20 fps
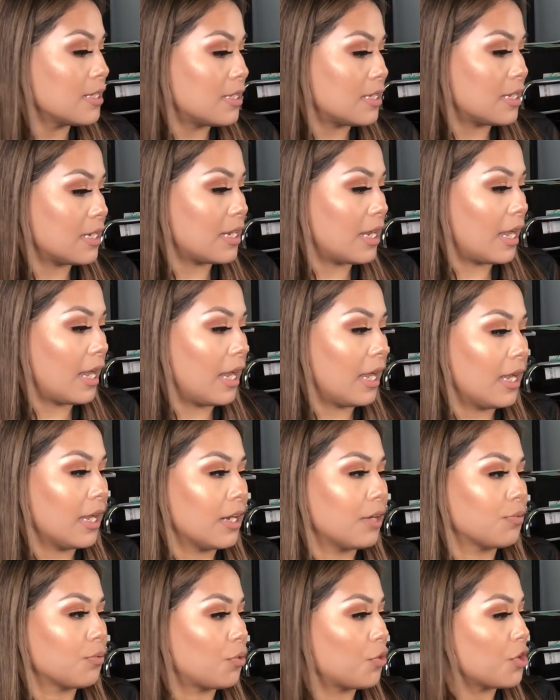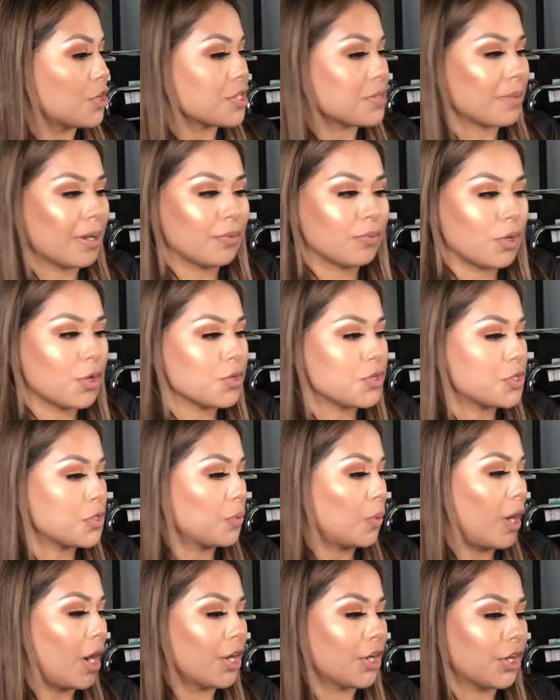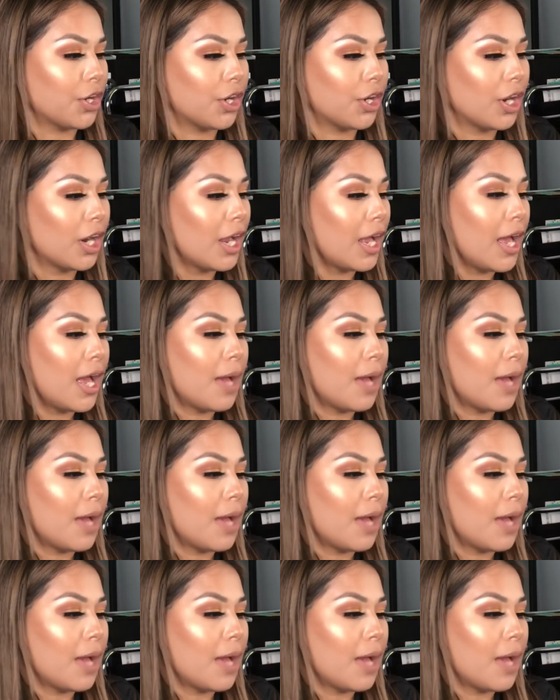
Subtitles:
today, and of course my rose water.